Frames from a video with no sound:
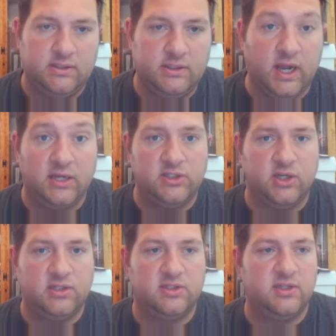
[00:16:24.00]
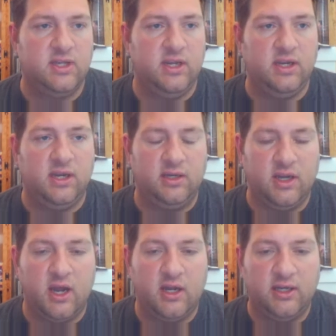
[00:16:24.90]
not just the
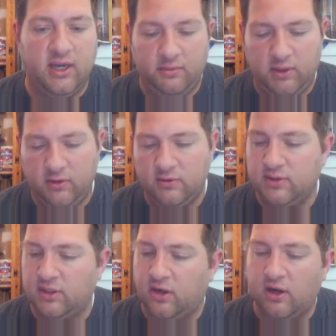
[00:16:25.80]
non-game used and